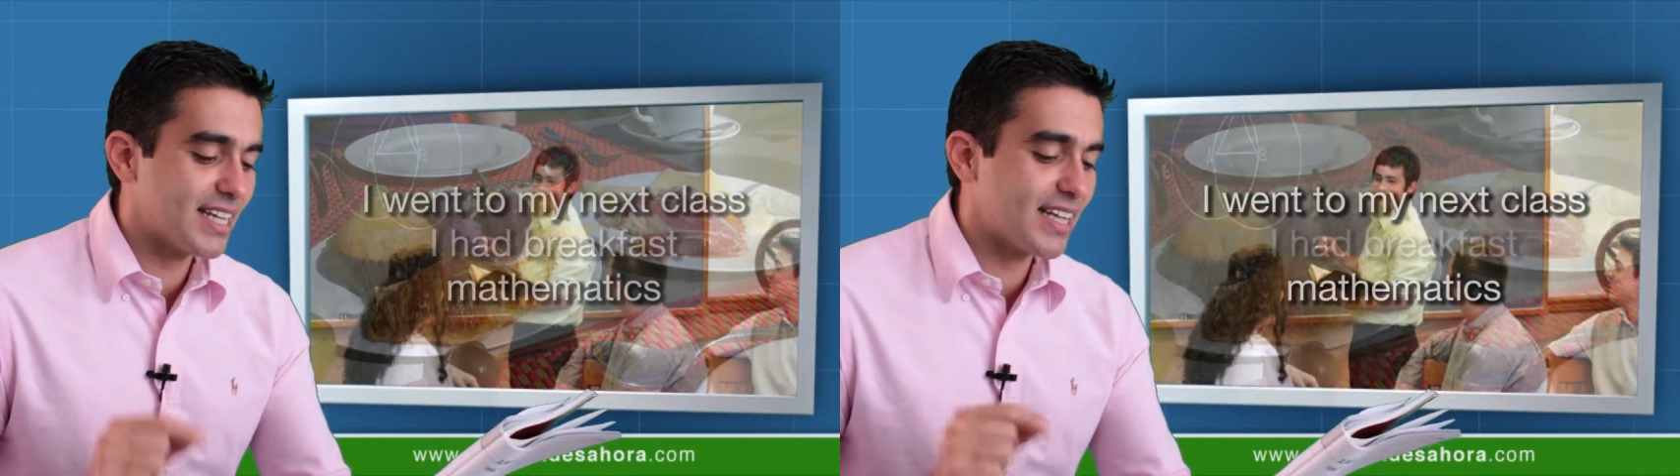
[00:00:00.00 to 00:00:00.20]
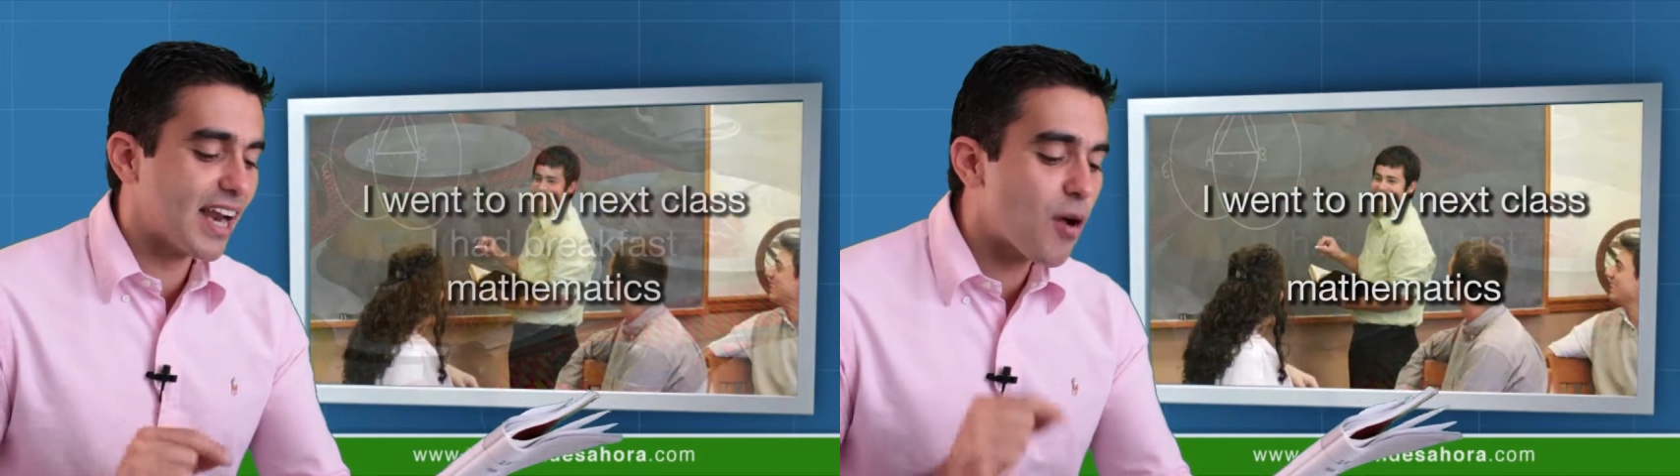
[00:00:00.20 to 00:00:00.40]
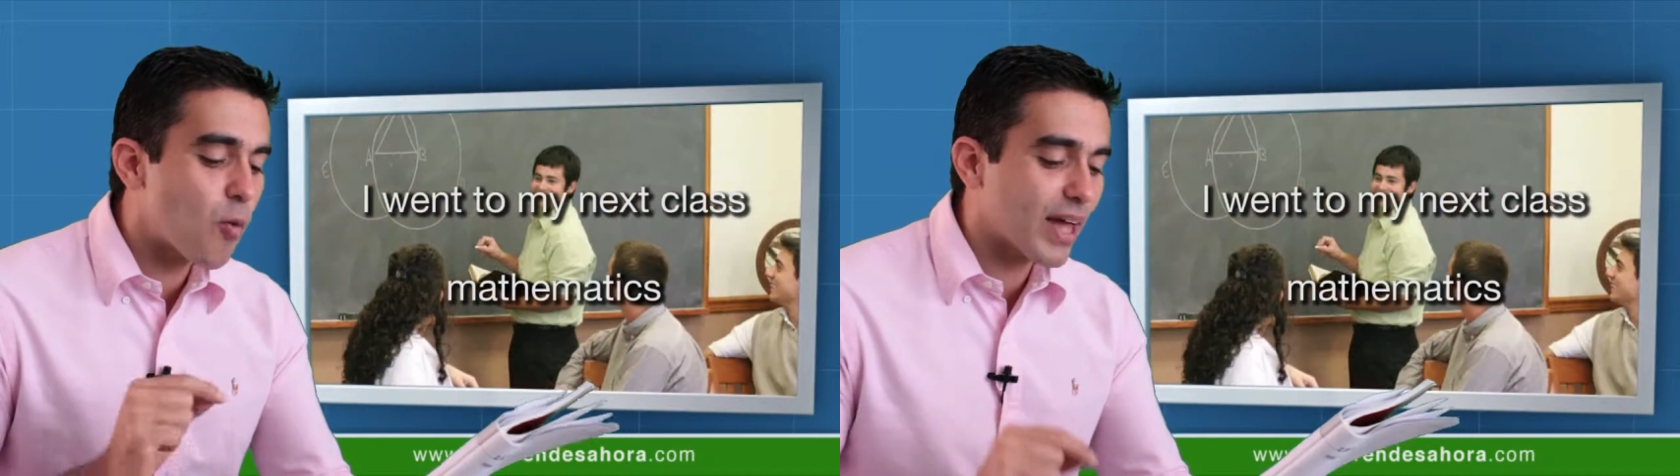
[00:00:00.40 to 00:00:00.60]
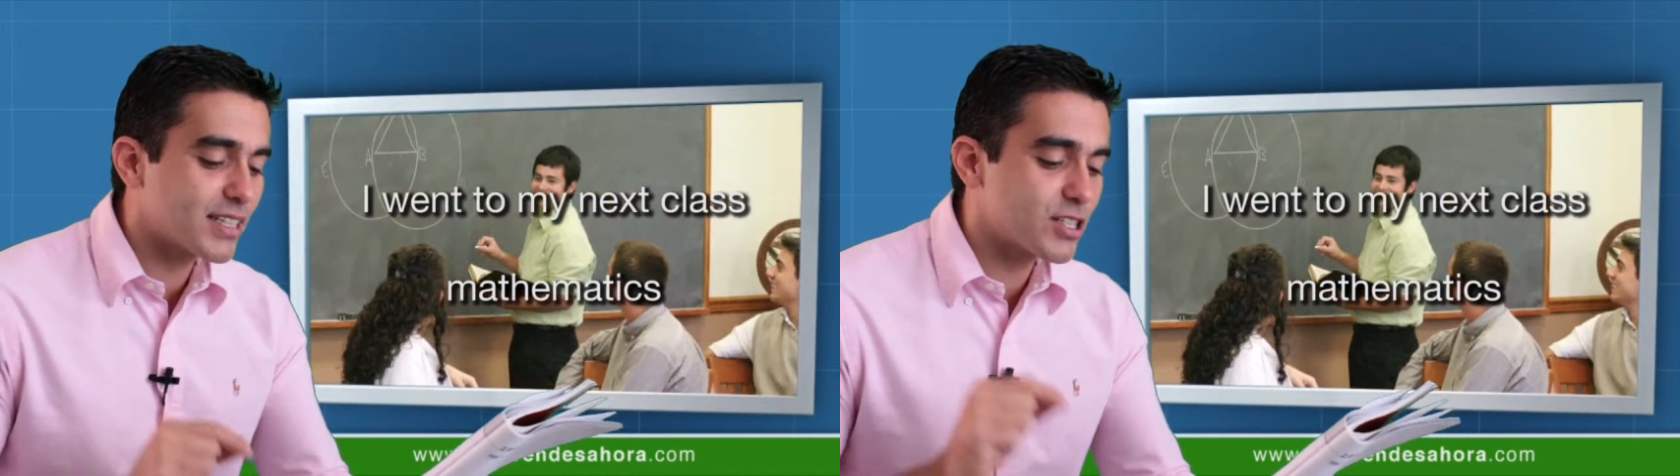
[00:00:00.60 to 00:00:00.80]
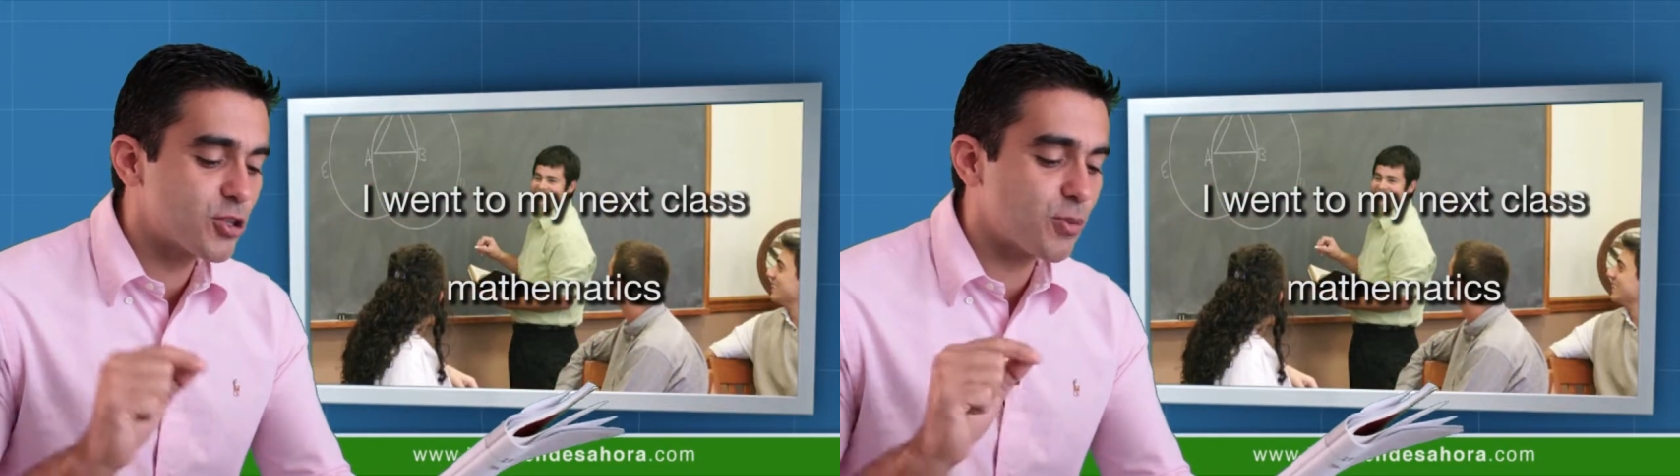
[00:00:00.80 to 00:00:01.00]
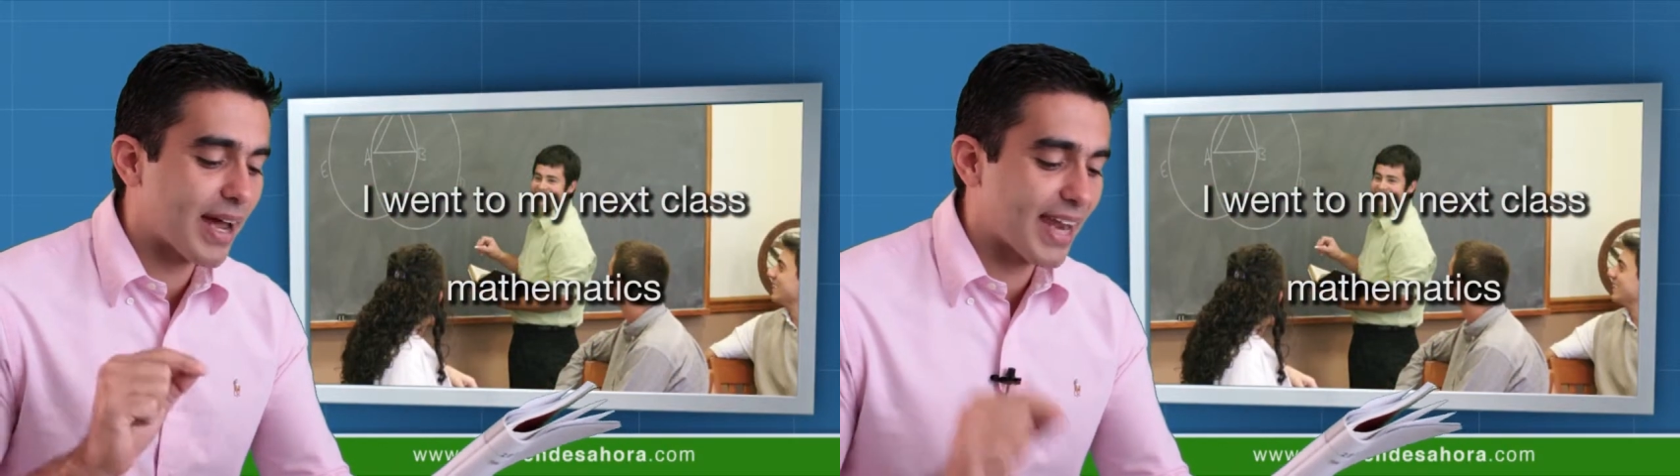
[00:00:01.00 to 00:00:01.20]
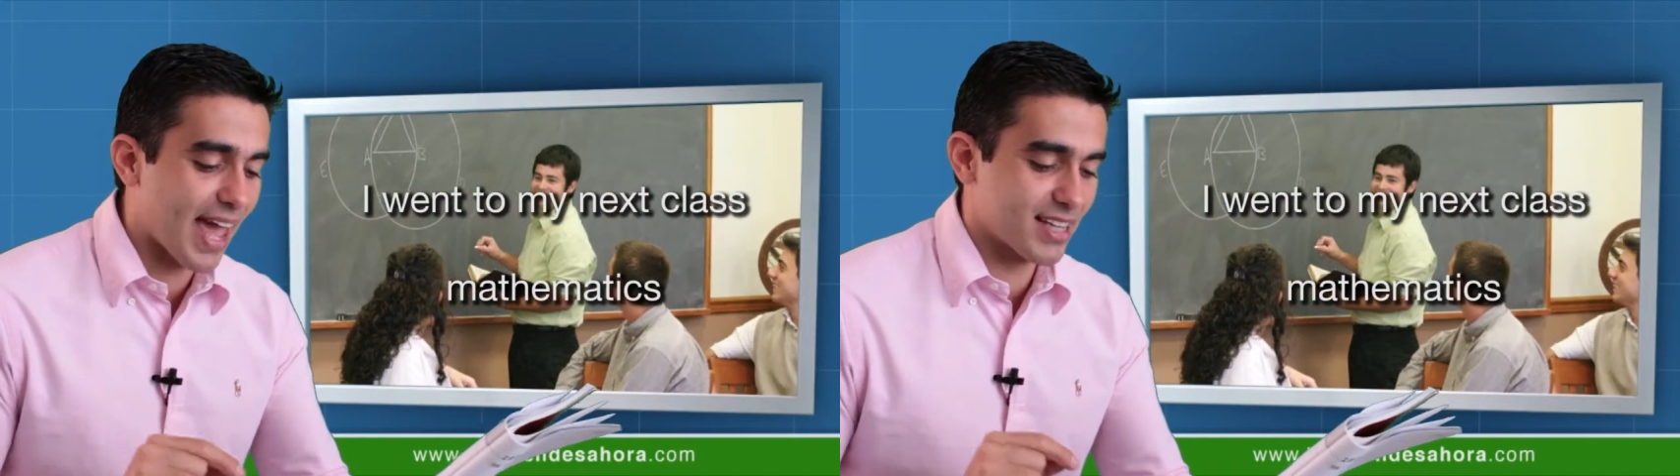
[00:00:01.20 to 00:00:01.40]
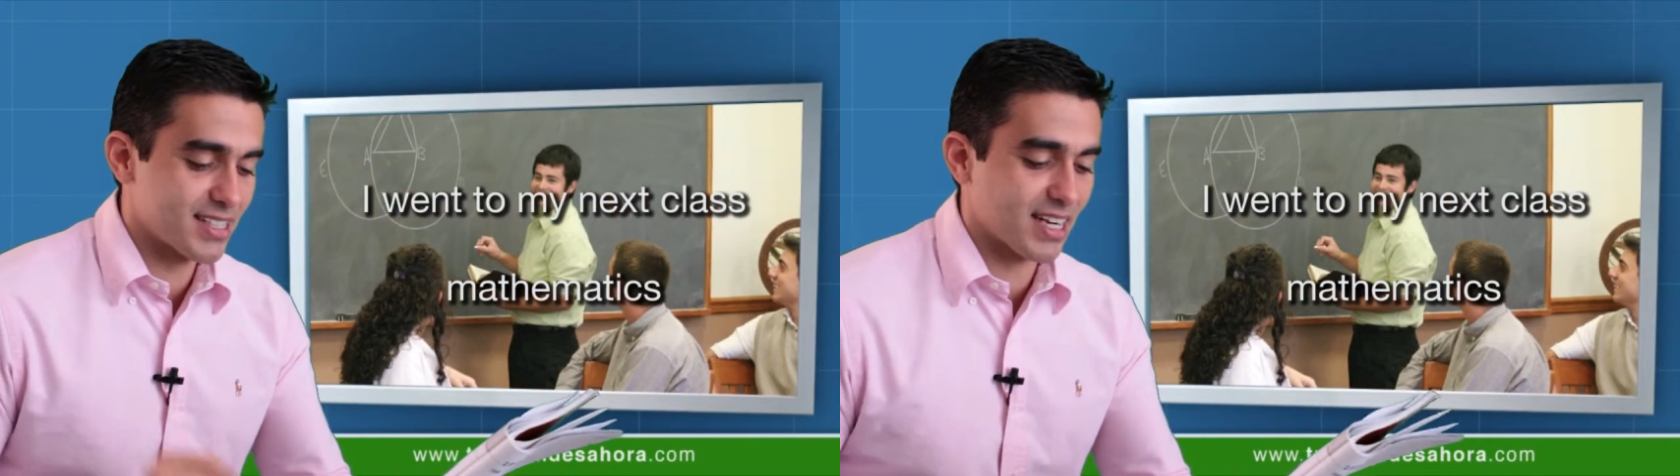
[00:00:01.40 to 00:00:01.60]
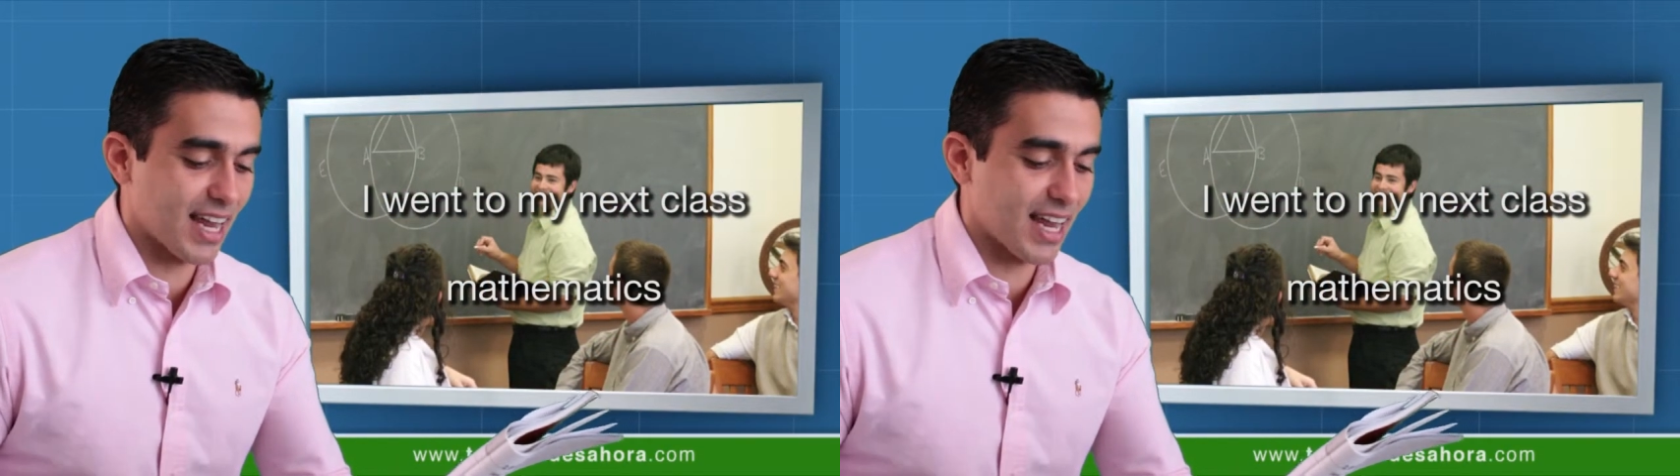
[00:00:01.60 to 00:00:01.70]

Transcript: and then I went to my next